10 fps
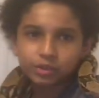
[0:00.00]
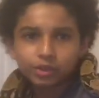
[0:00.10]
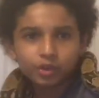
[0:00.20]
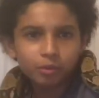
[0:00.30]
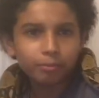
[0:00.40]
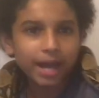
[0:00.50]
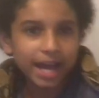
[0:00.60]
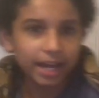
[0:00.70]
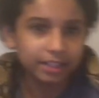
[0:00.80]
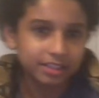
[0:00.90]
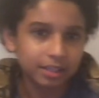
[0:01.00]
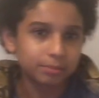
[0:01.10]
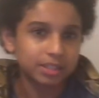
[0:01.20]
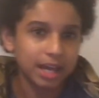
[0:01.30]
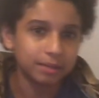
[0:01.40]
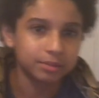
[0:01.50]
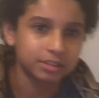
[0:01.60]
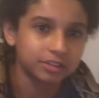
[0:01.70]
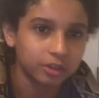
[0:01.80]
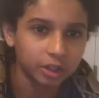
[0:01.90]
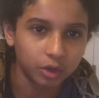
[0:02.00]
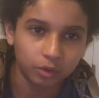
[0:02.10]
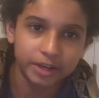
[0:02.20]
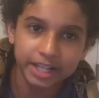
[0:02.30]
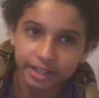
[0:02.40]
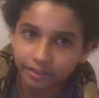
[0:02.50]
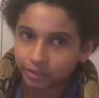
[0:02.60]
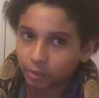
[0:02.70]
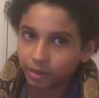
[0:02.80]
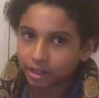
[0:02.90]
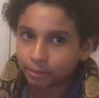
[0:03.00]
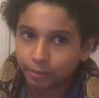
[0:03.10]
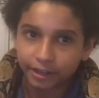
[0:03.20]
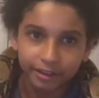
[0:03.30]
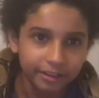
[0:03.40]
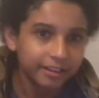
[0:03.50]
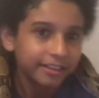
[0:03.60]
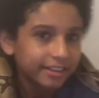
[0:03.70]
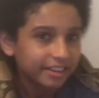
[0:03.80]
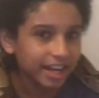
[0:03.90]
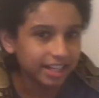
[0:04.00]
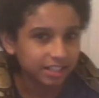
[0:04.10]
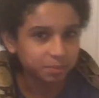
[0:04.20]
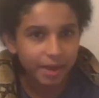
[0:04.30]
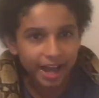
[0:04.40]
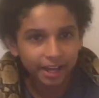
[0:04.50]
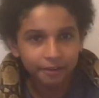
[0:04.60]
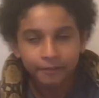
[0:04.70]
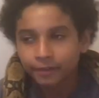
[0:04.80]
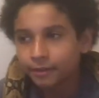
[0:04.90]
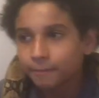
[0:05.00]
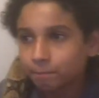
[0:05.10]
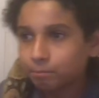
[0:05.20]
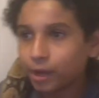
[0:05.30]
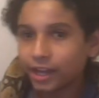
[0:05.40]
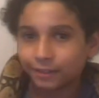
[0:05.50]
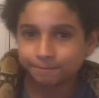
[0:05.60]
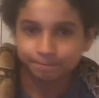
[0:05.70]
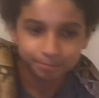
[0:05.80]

too bad. Sometimes there's a little red everywhere, but not as bad. But